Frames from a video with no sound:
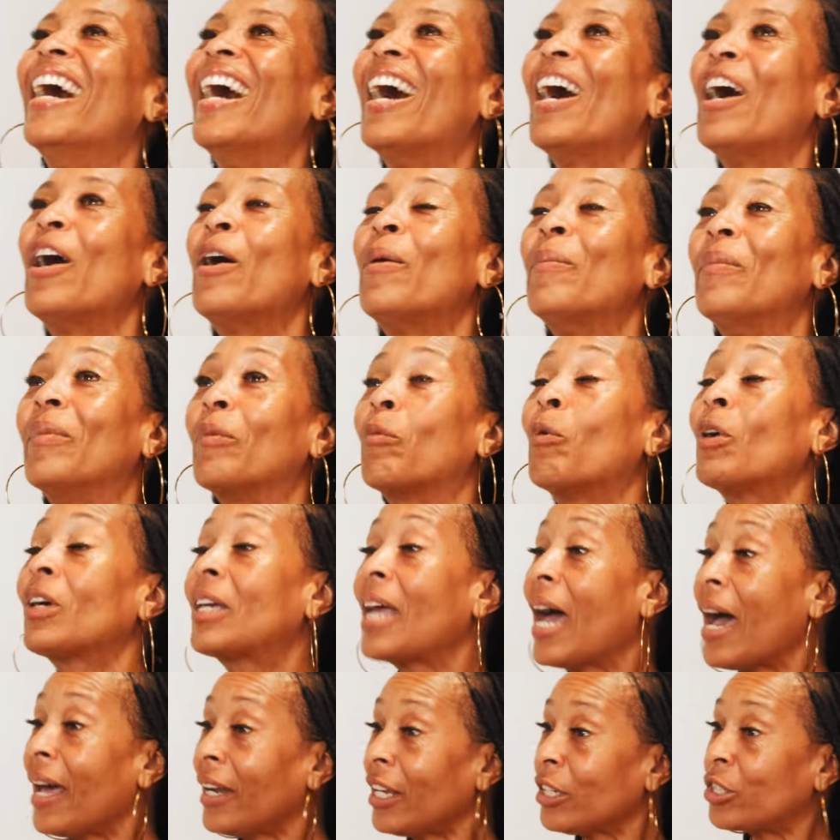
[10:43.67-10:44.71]
Well,
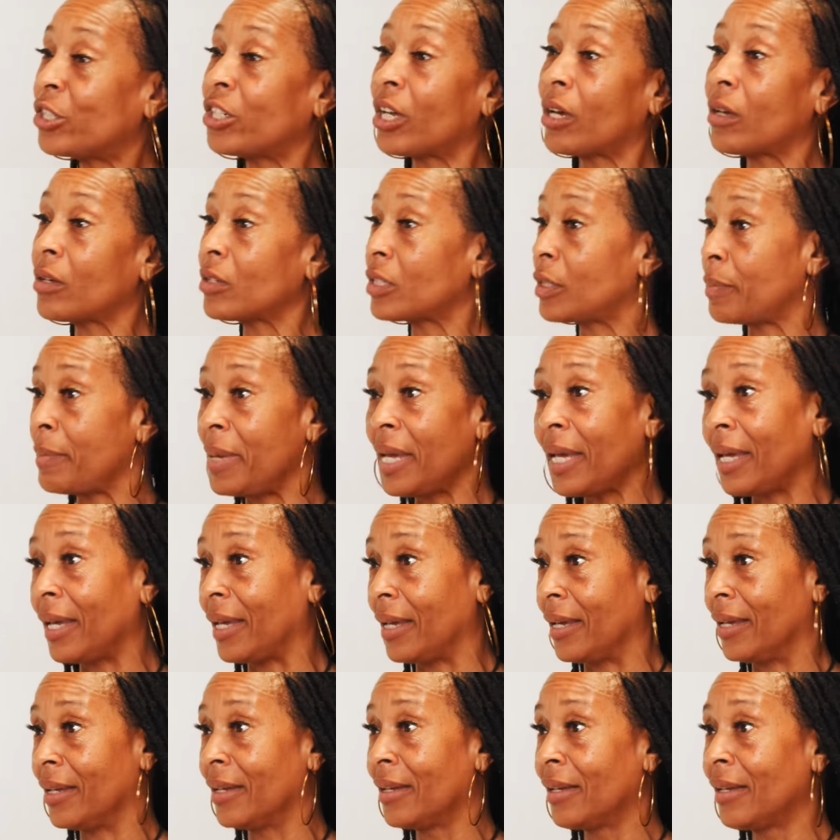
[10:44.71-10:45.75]
Ghana chose me.